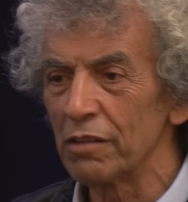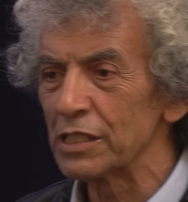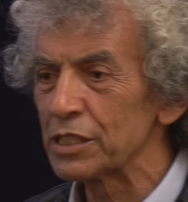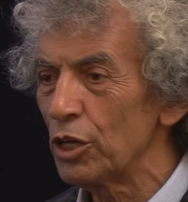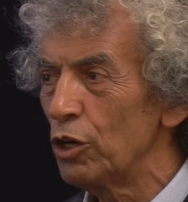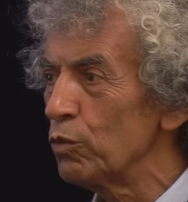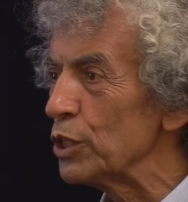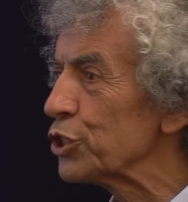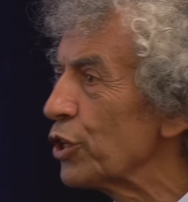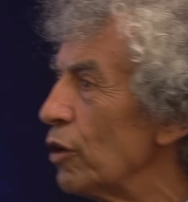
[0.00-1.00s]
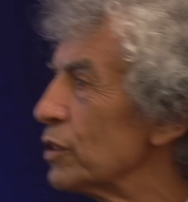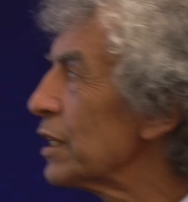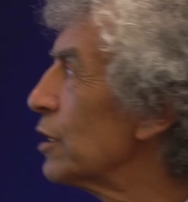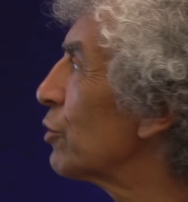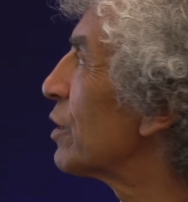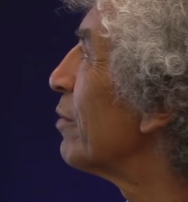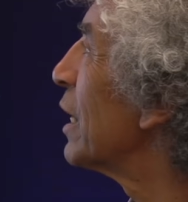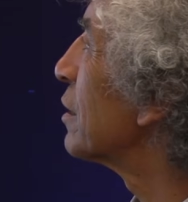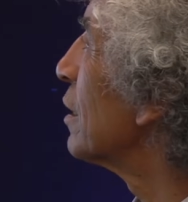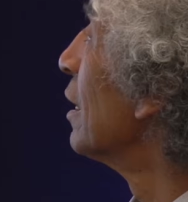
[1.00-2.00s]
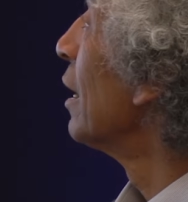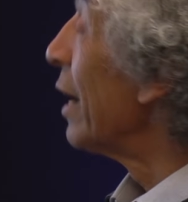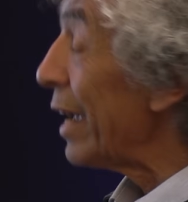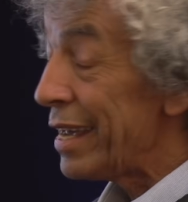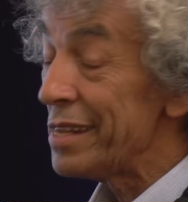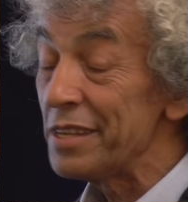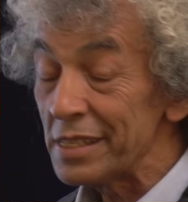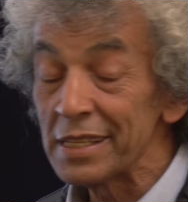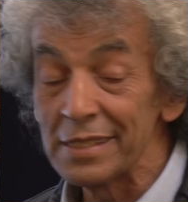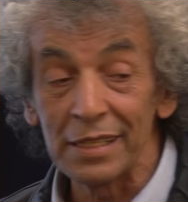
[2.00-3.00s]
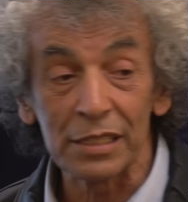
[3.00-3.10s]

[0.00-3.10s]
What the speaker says: have a soul which goes into the matter, and this is